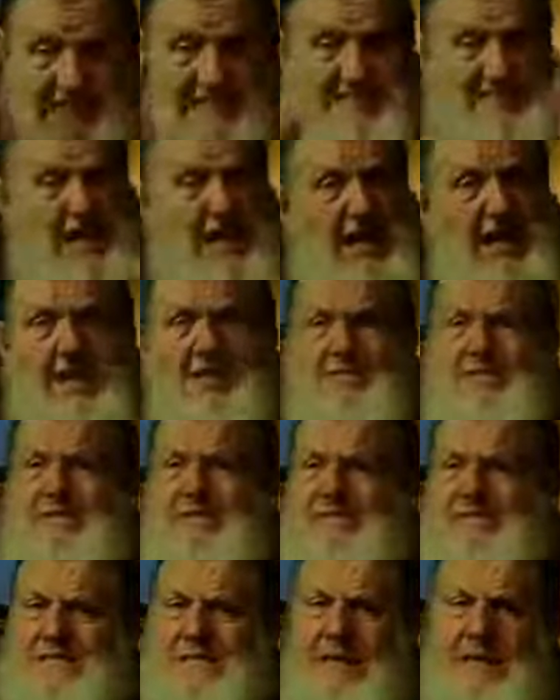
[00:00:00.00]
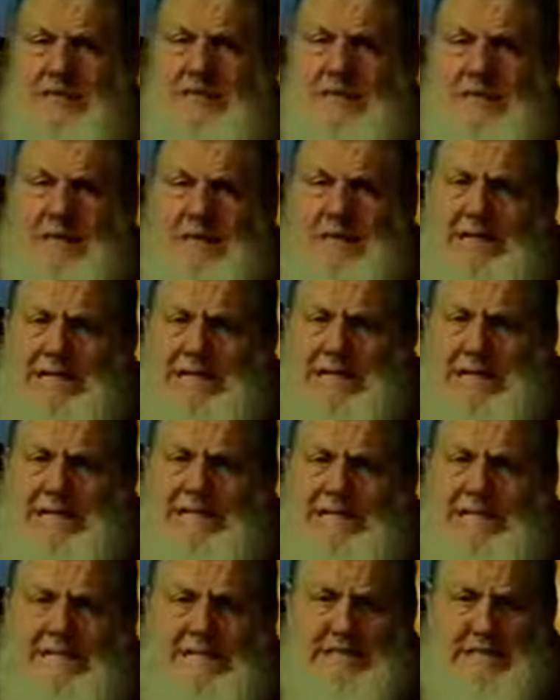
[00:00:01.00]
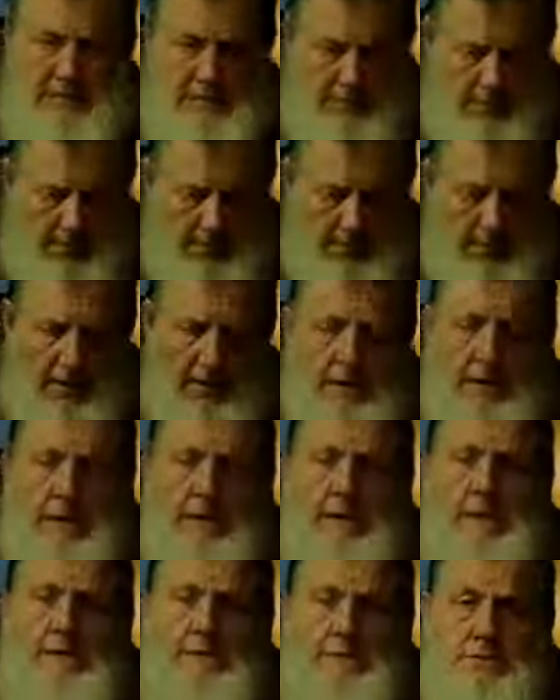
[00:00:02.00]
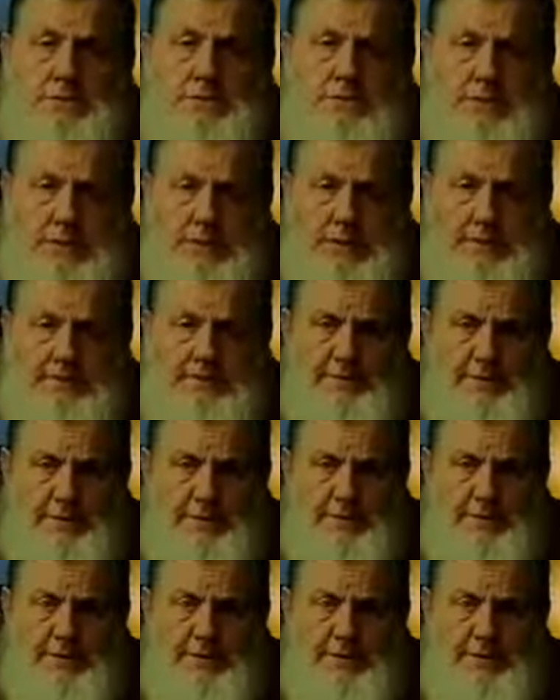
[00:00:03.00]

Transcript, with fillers: that's a heavy statement against against believers